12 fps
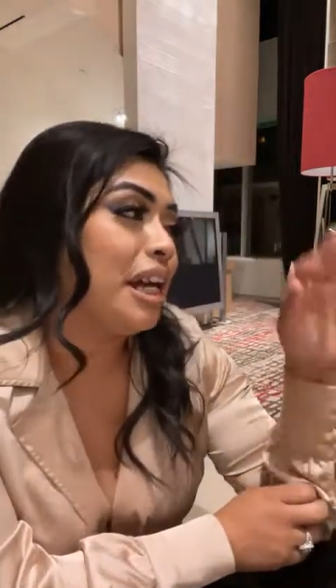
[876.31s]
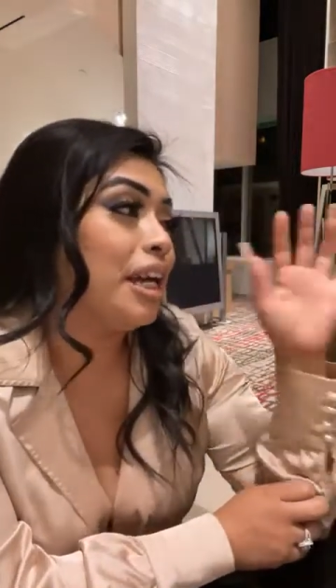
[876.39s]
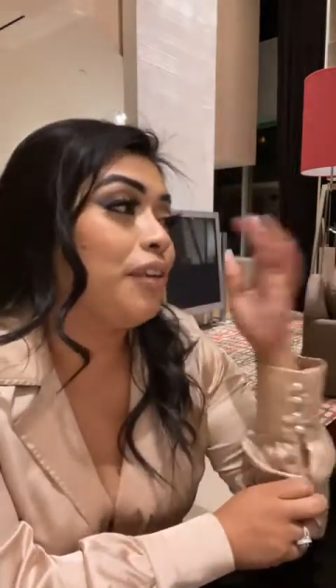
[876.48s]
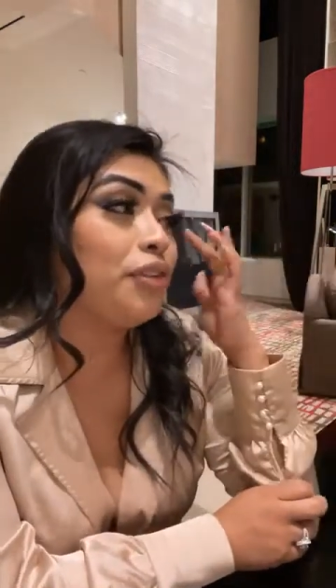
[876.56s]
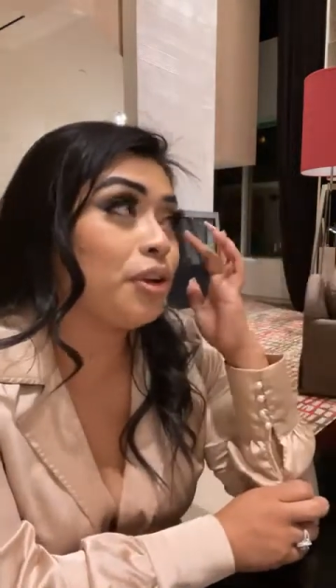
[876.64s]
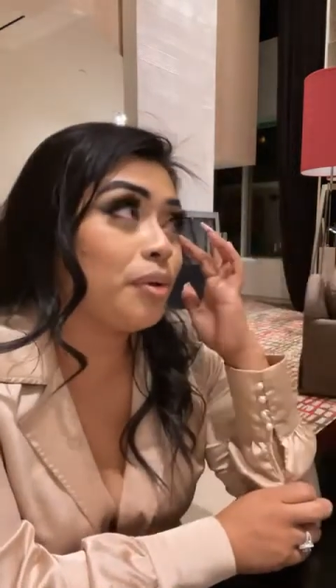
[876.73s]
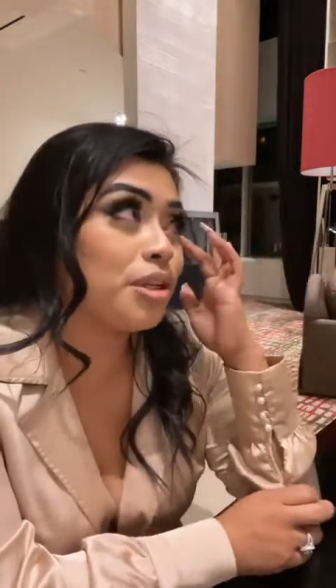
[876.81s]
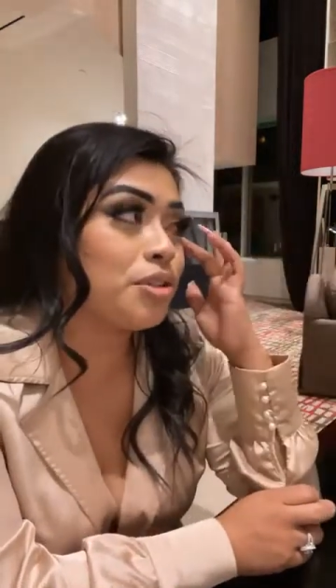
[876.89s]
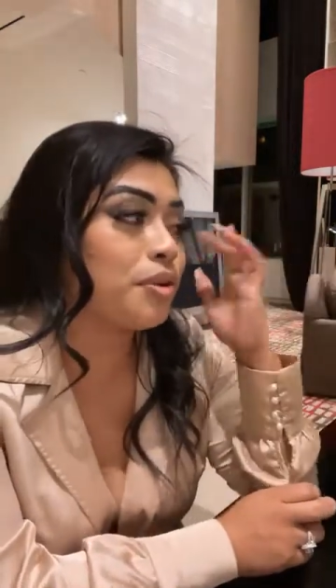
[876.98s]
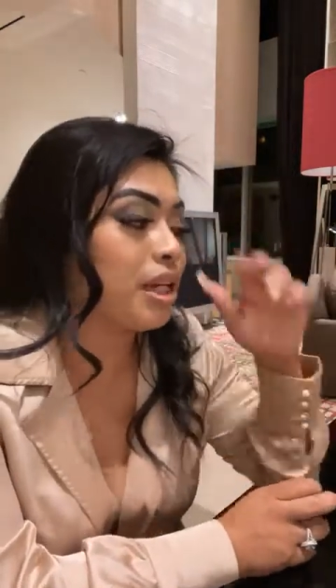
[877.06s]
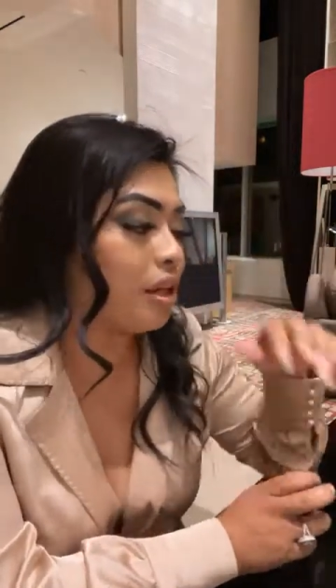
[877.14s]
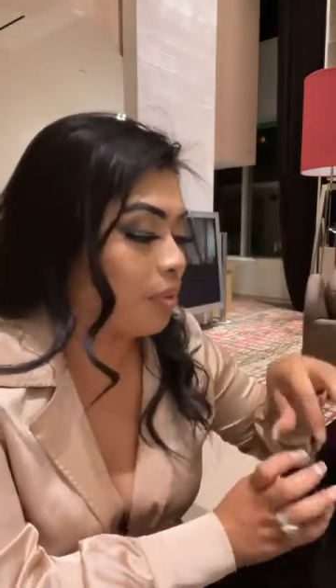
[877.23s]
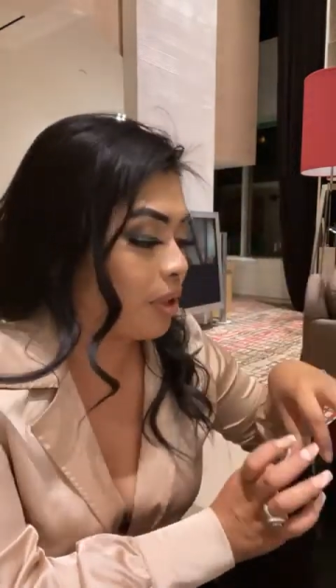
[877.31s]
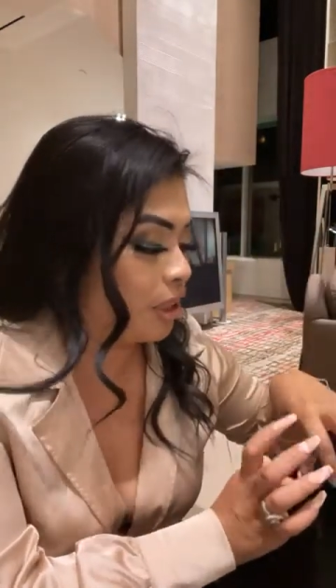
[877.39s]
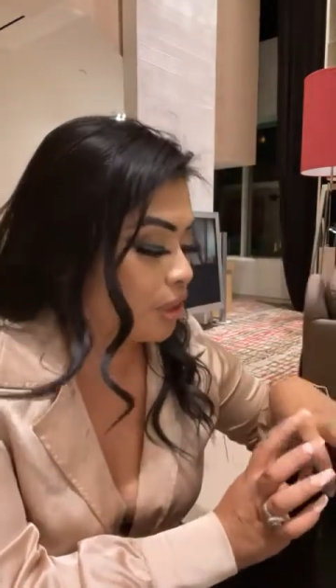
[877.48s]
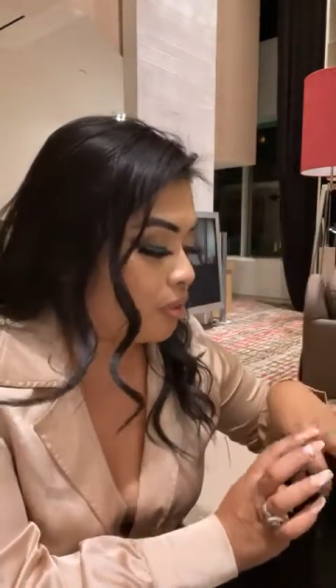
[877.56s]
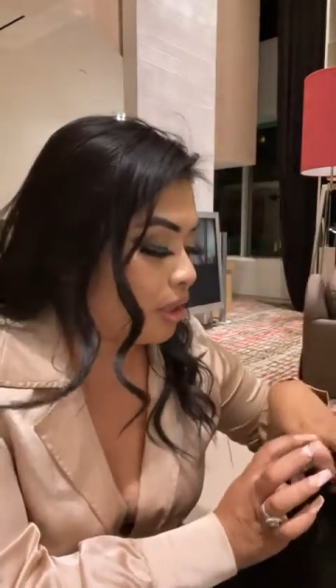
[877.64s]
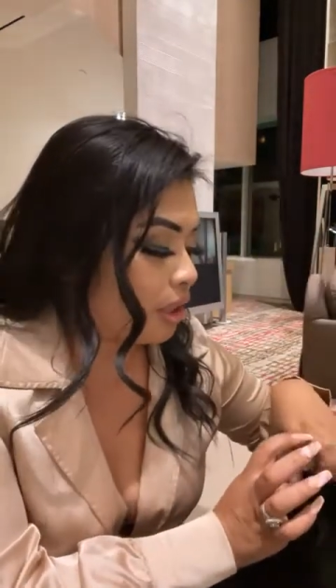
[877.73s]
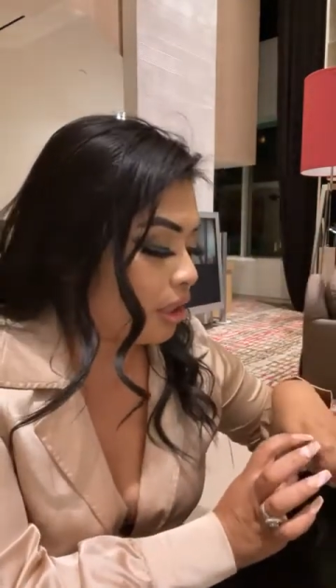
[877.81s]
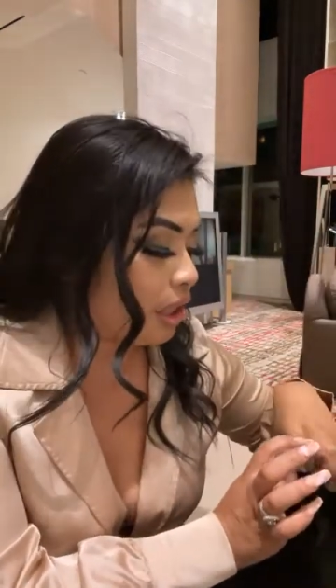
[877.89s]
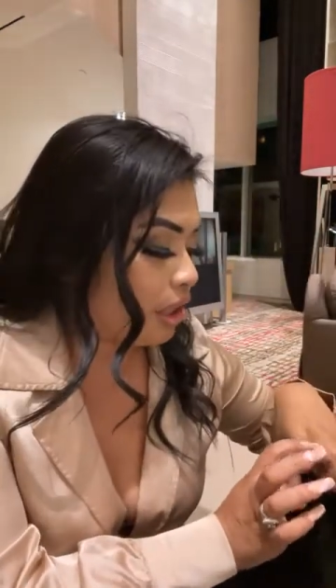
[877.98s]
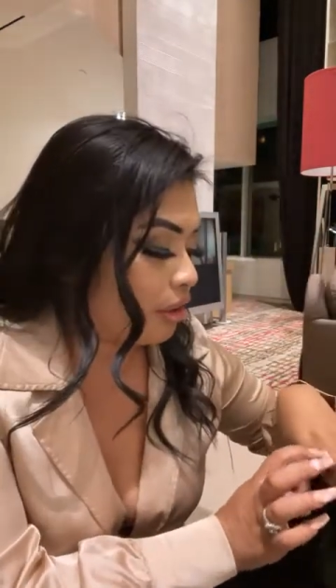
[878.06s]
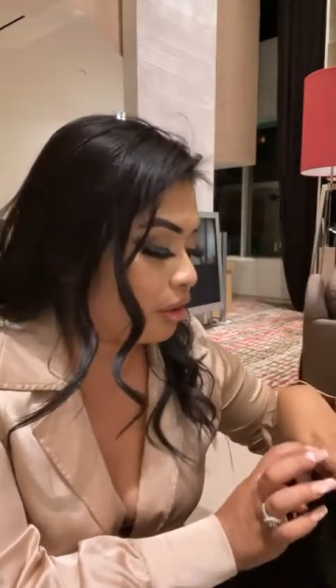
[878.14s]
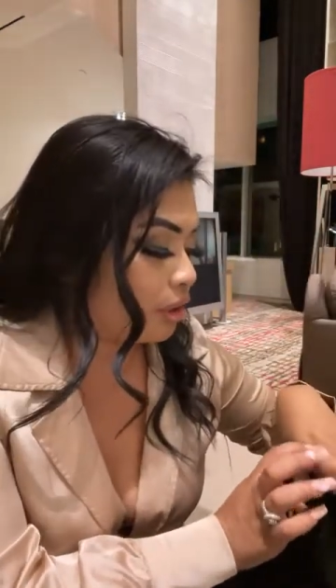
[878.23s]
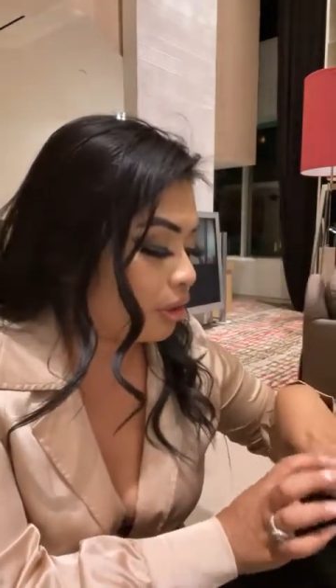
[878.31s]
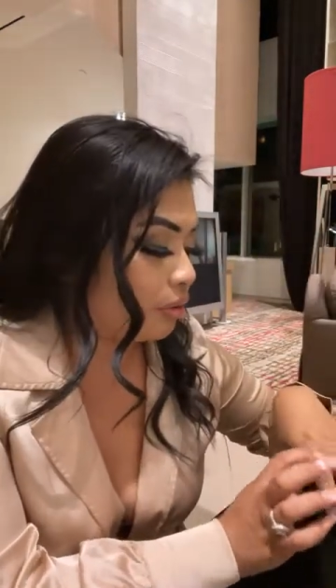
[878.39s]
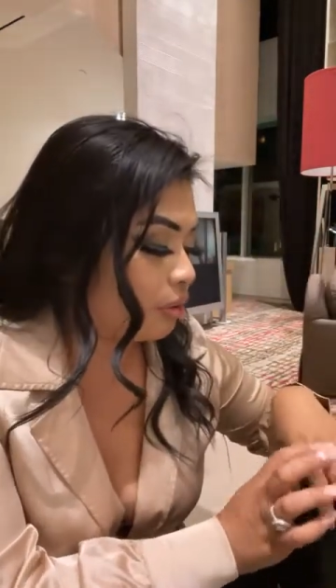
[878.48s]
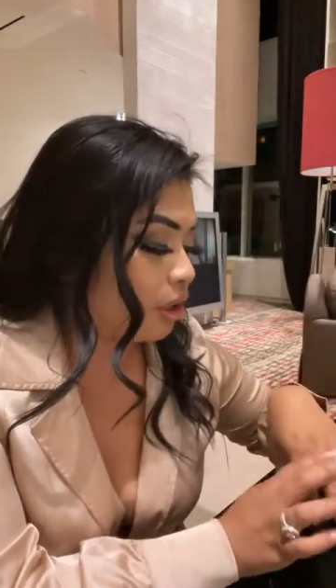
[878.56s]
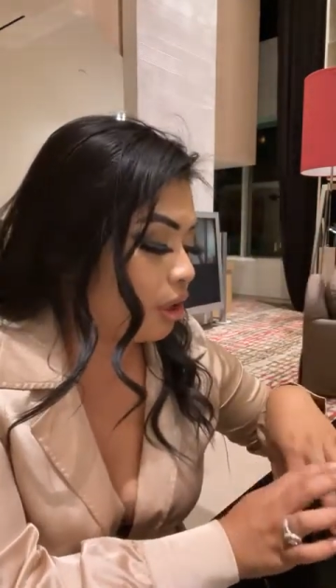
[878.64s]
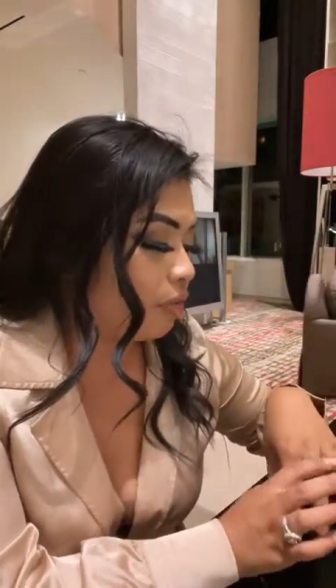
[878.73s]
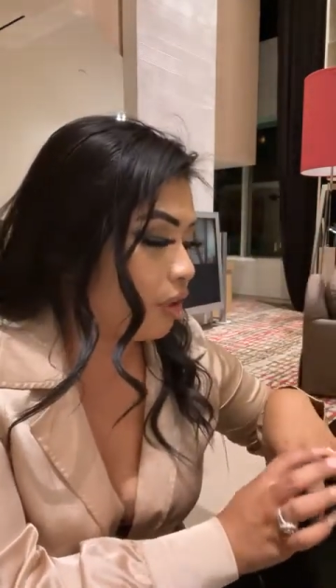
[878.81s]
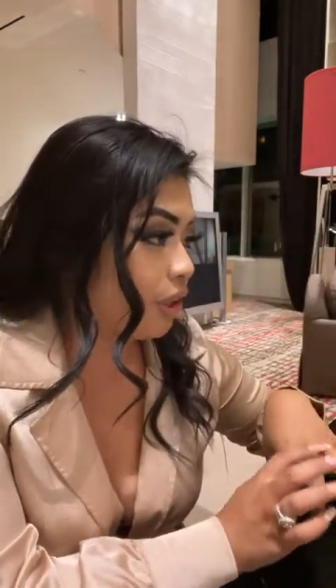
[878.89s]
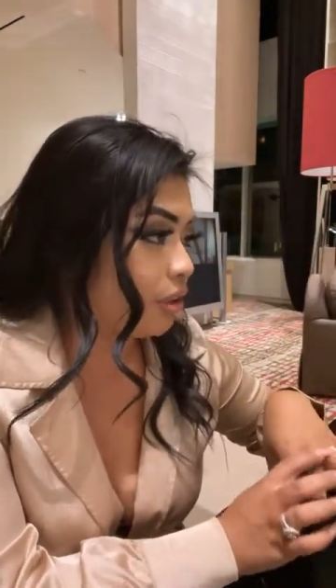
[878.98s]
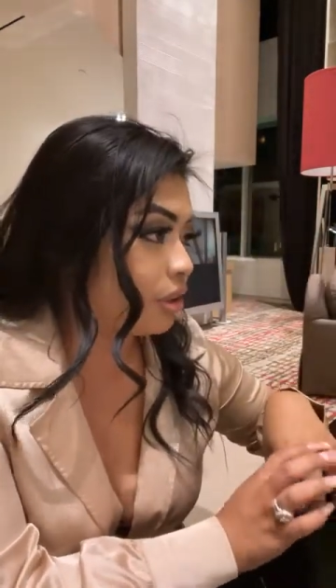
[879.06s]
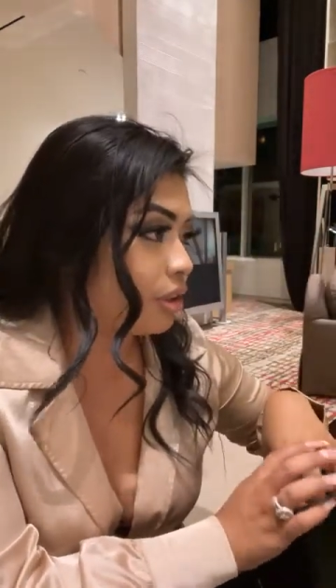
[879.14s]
And if you don't want to do it here, we could do it here too on our fingers.